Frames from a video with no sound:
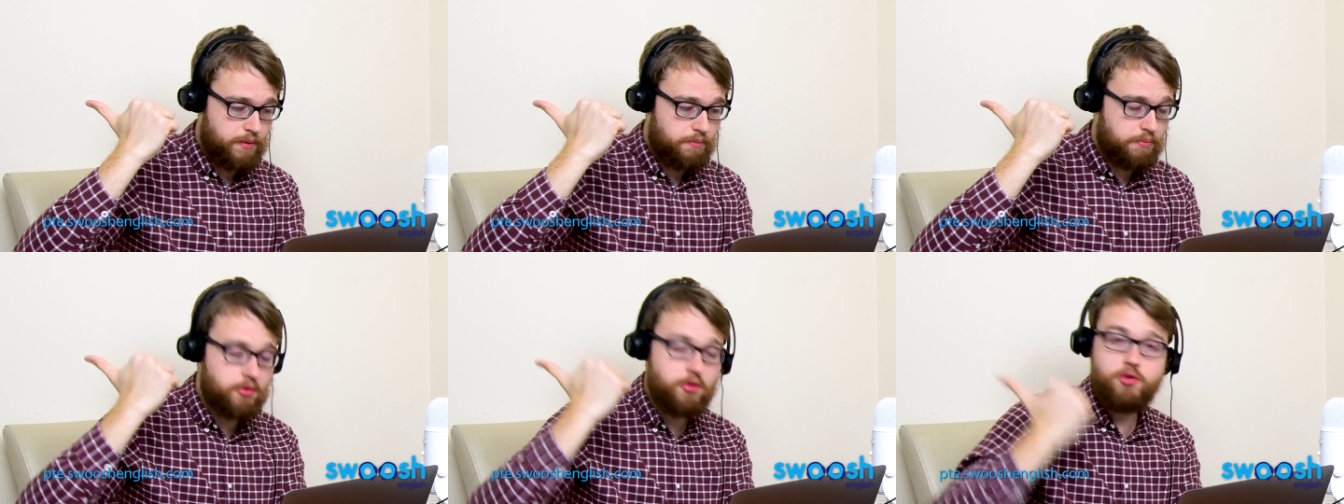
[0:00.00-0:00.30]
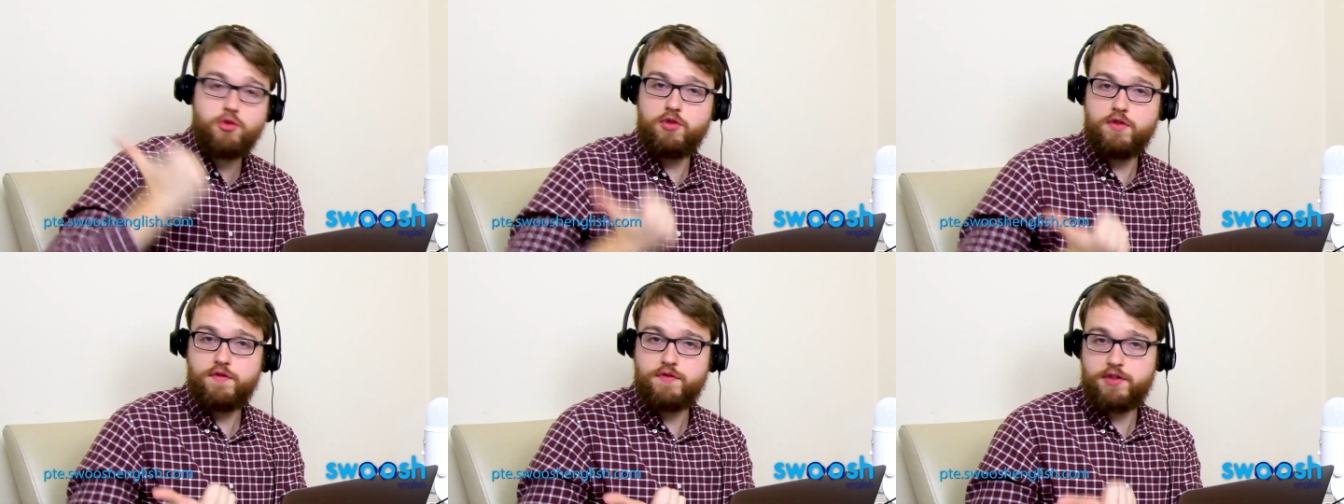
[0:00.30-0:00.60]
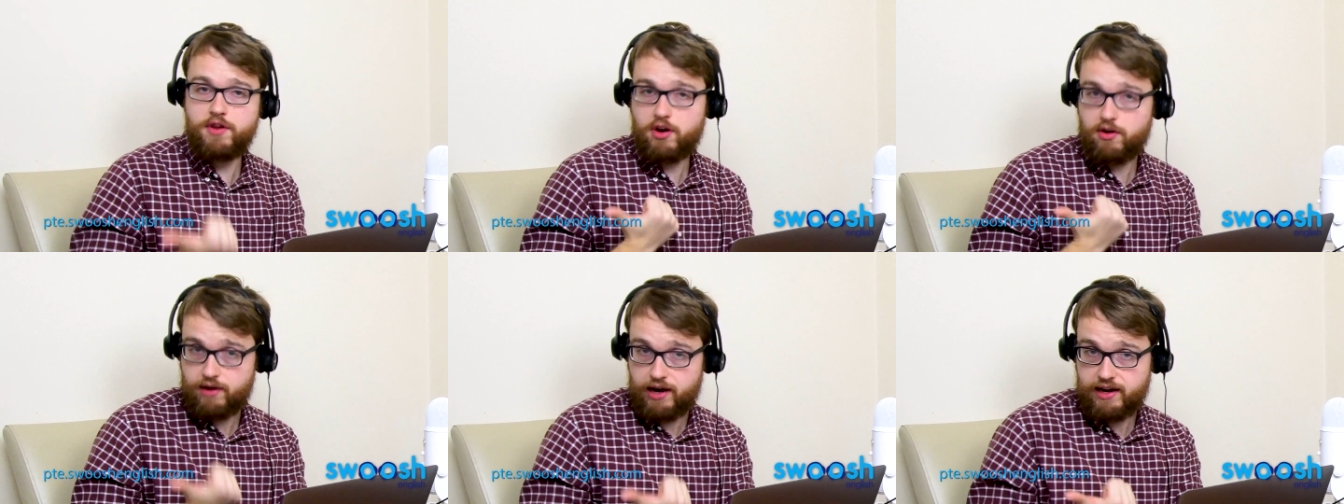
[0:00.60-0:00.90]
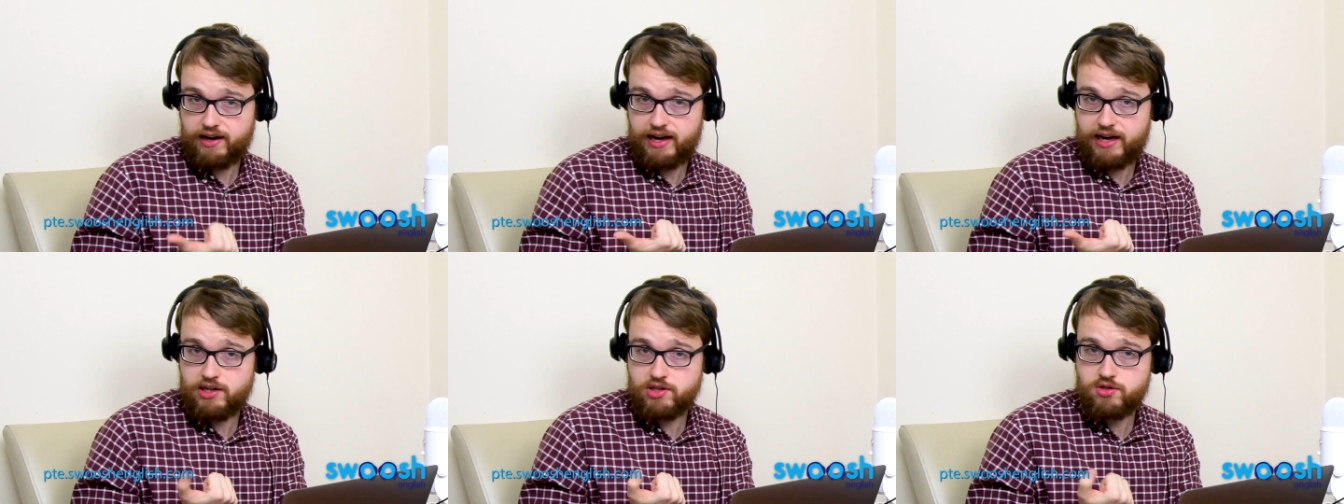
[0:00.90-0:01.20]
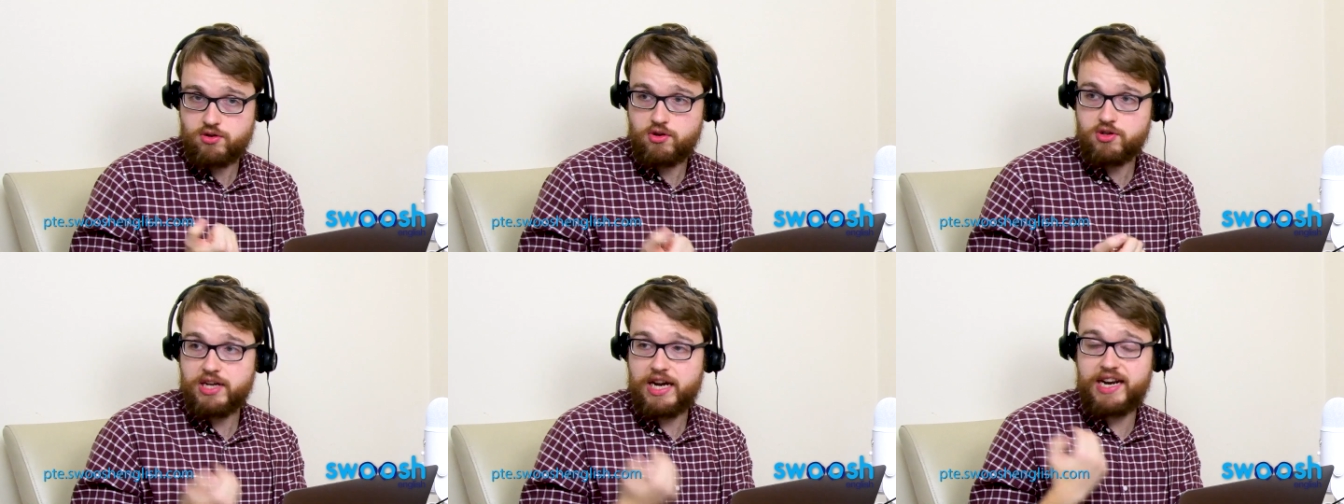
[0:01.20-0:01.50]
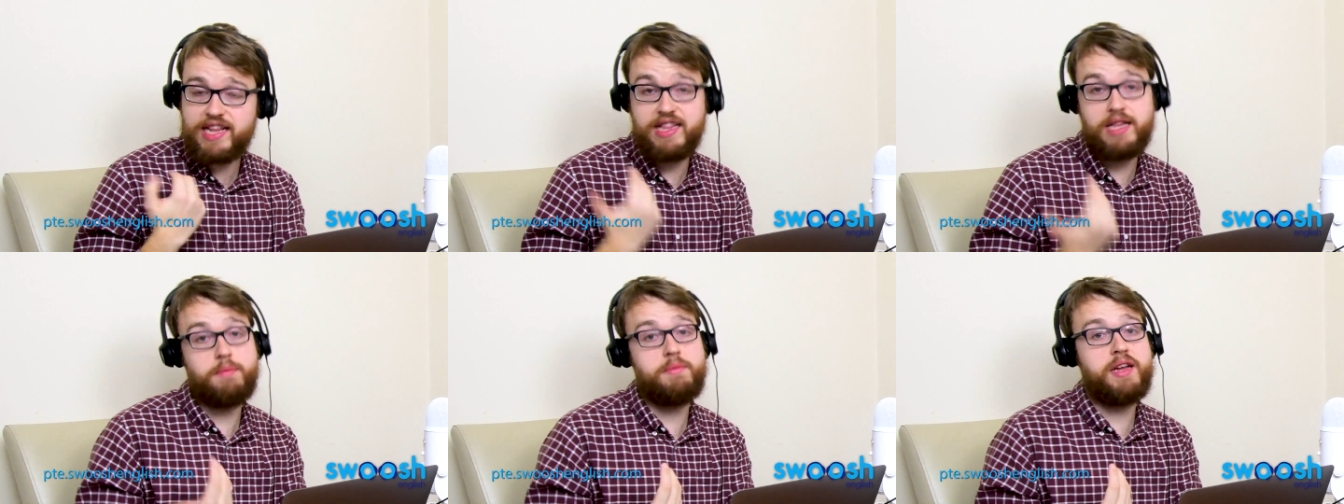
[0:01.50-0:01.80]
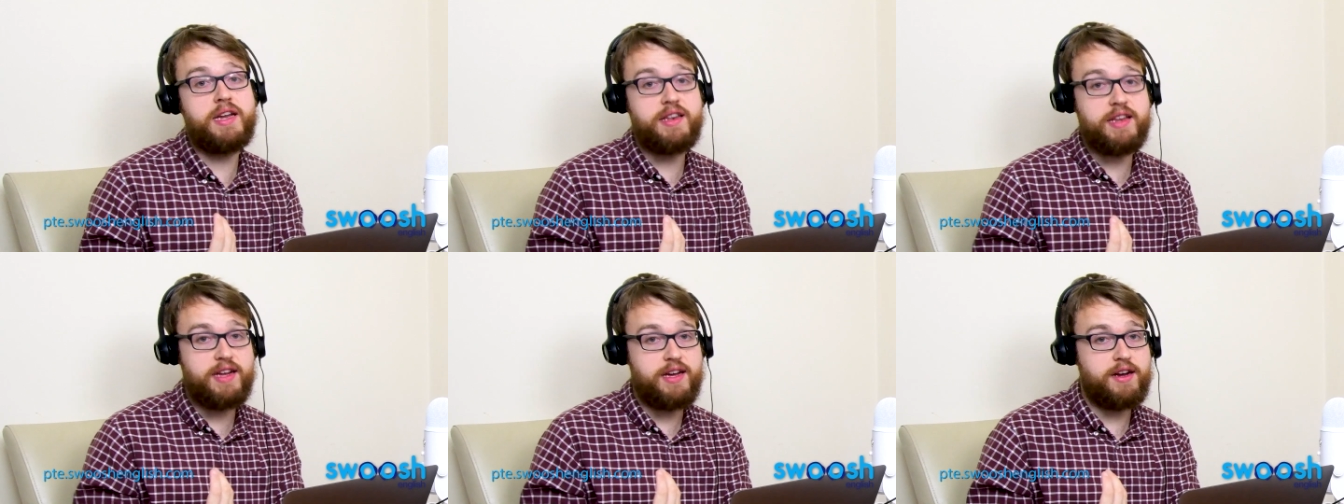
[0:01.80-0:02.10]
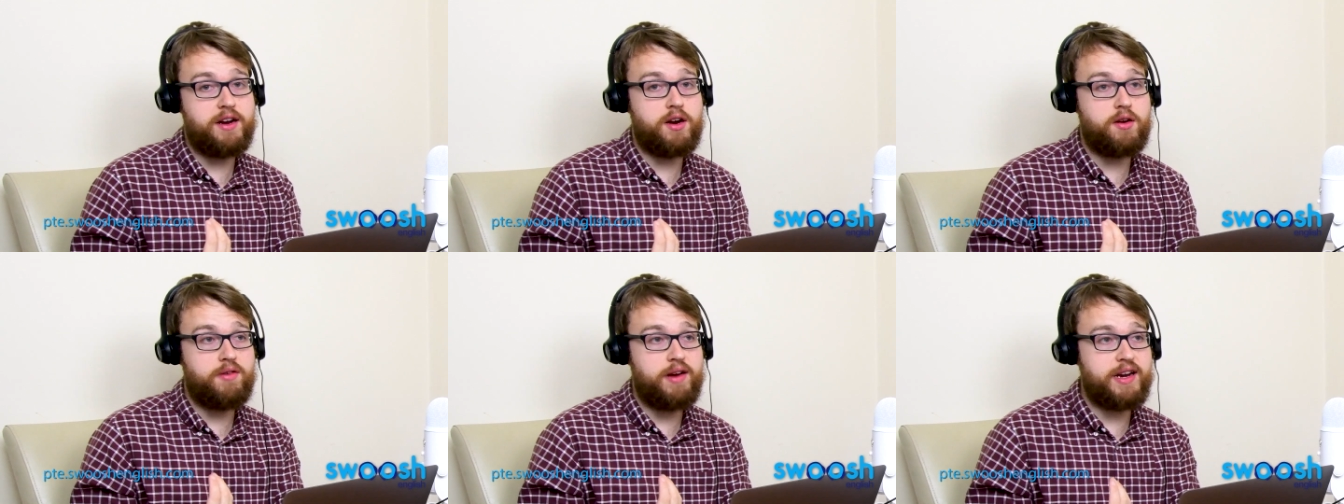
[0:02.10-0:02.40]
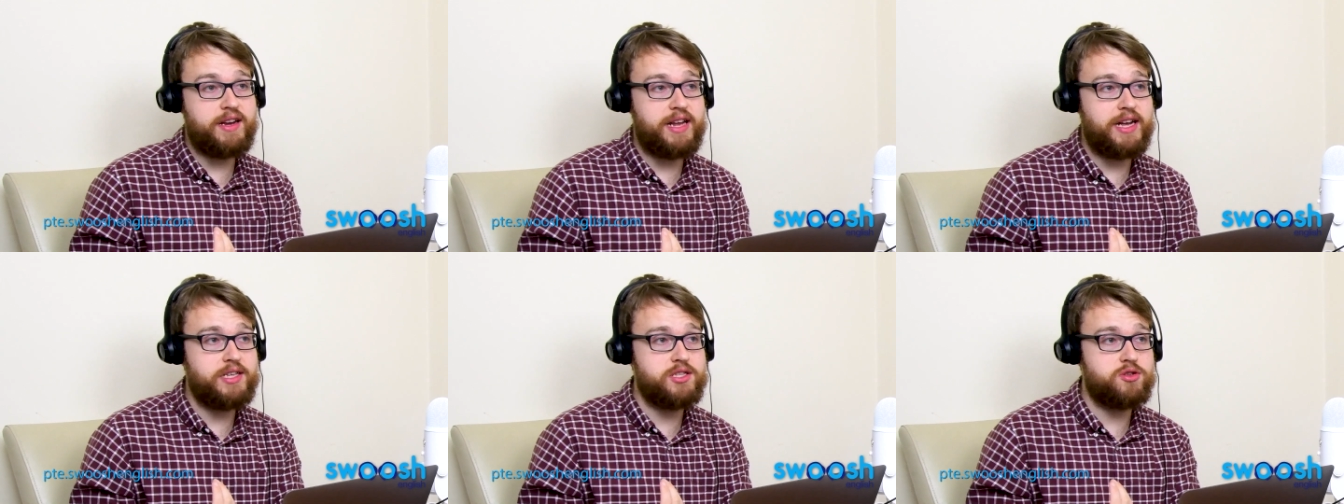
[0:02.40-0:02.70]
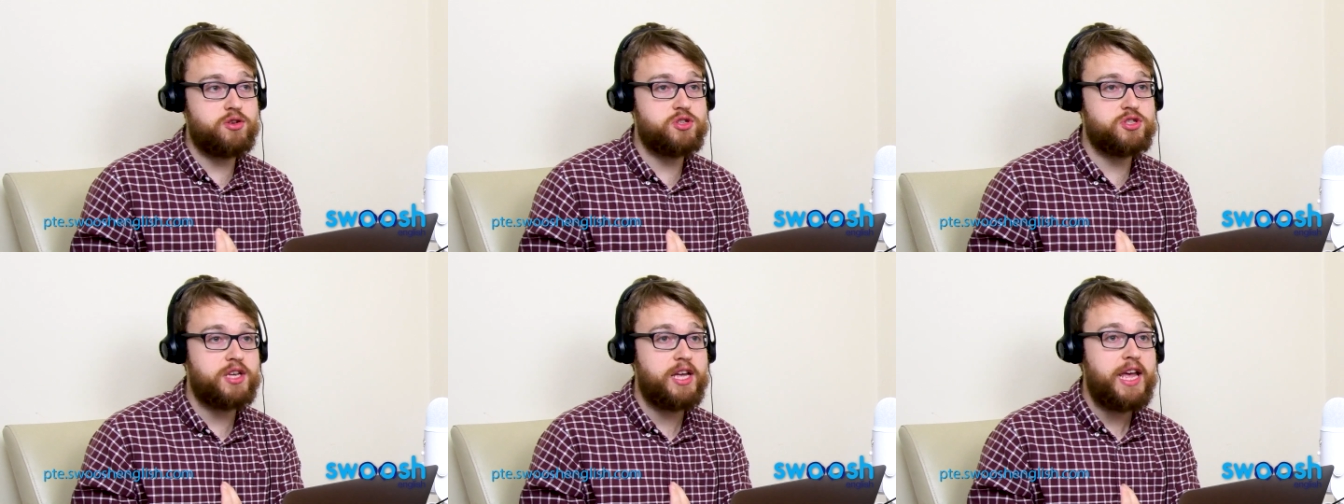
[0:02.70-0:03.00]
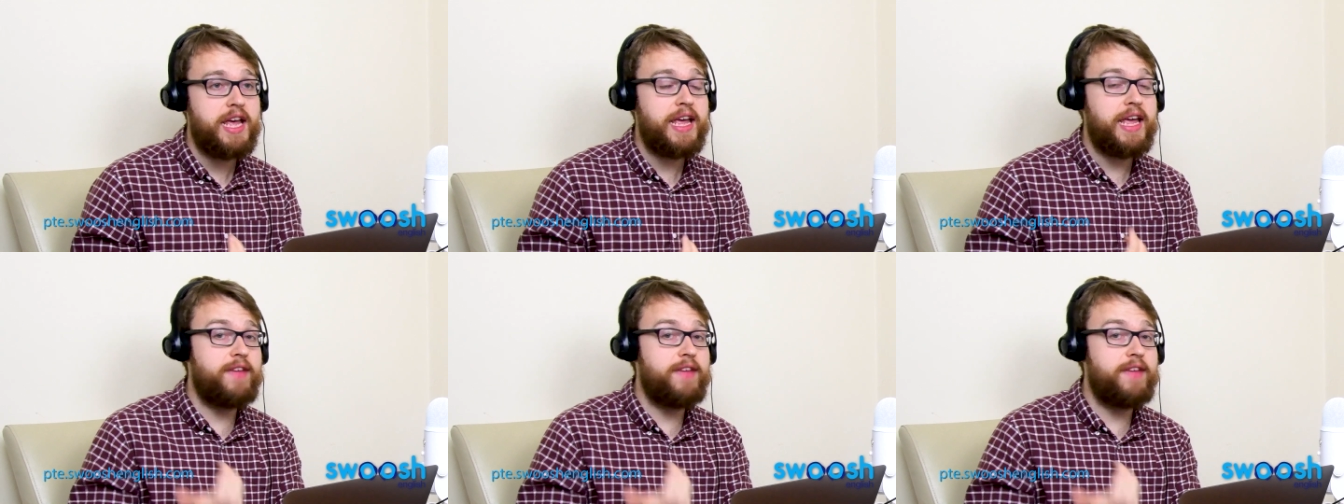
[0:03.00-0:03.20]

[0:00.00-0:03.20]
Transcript: prove the correct answers and eliminate the incorrect answers.